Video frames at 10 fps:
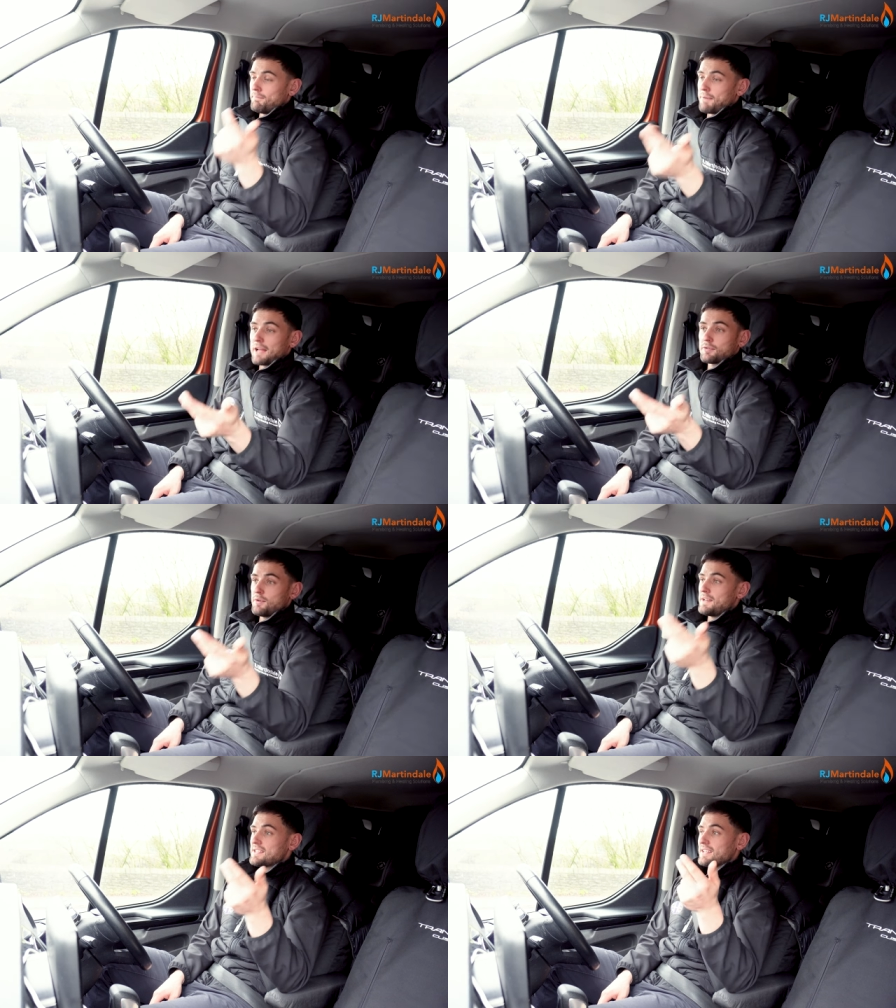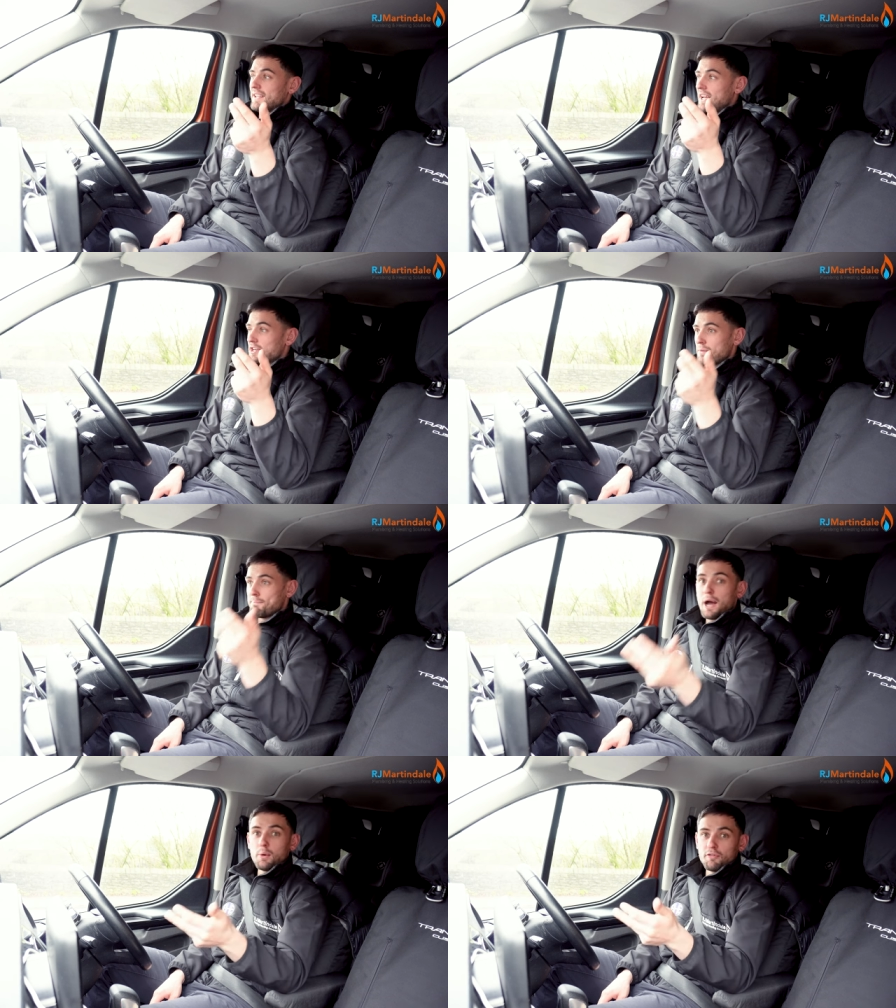bathroom installation,
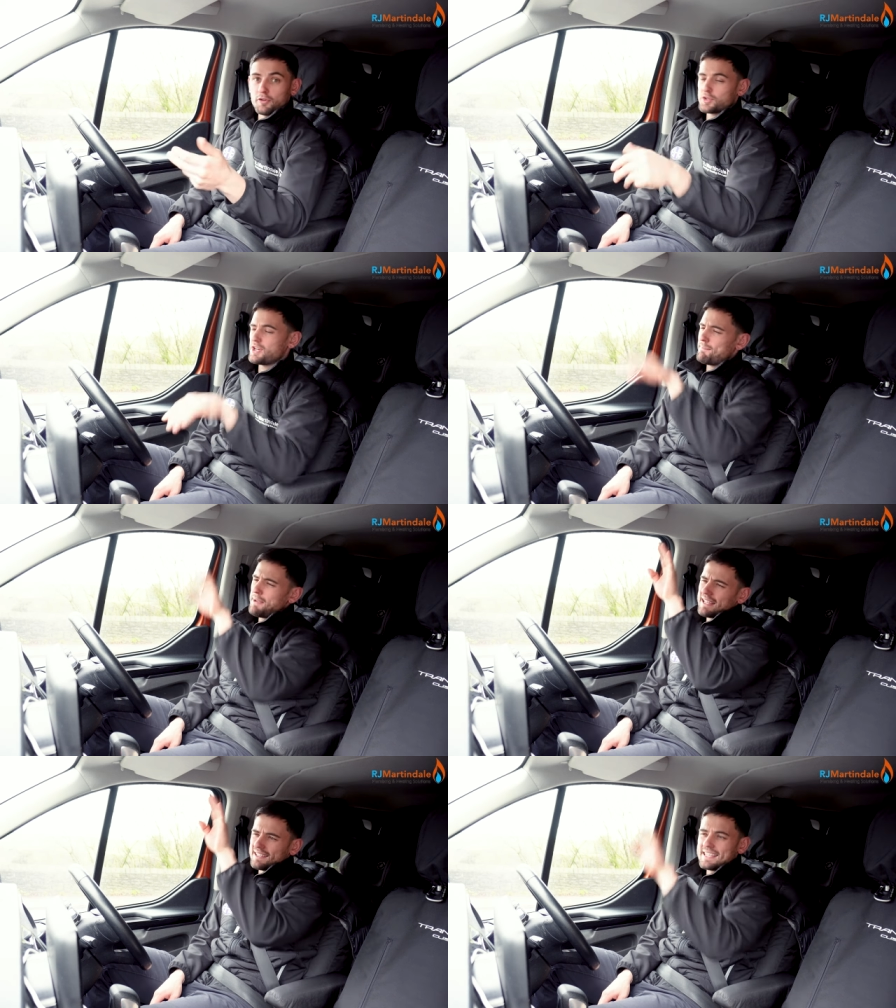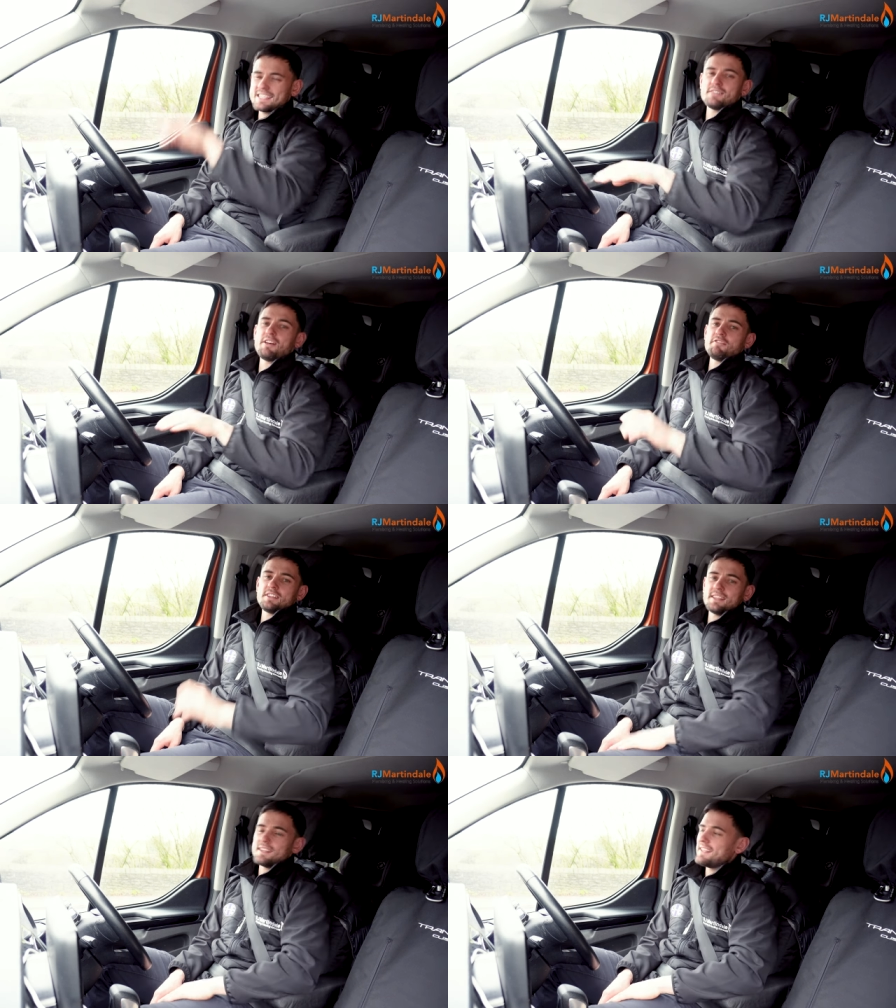power flushing, big list of
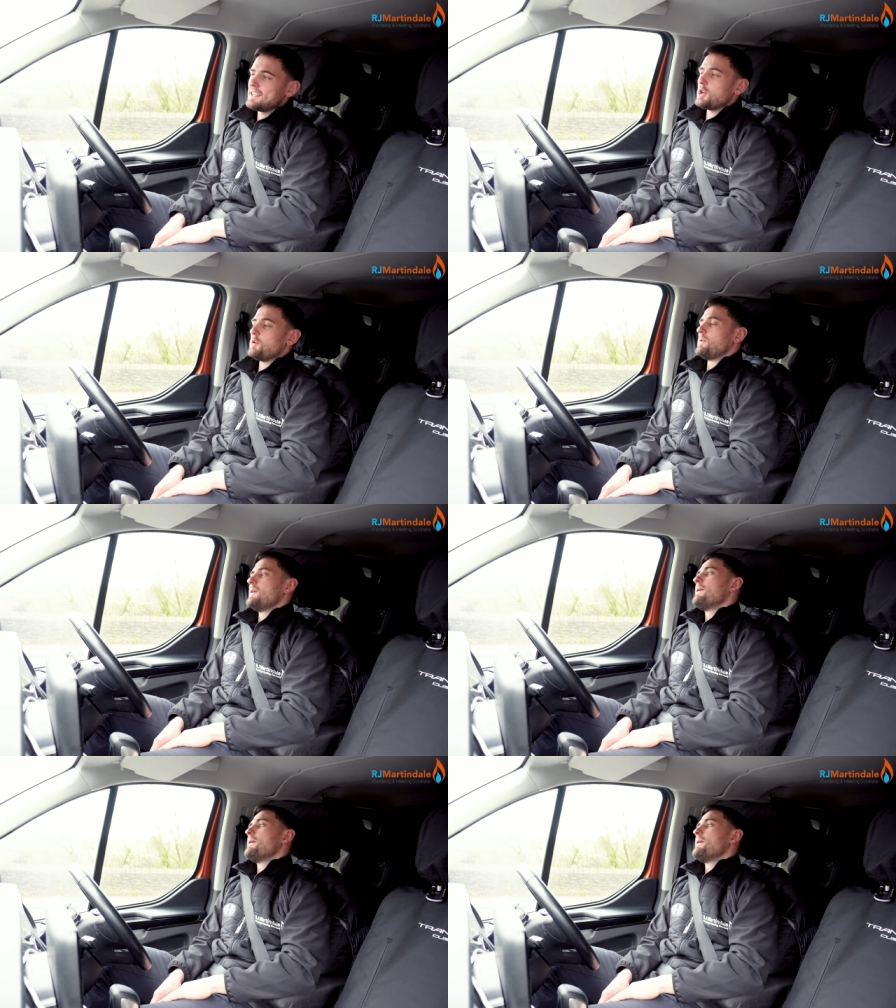everything that they do.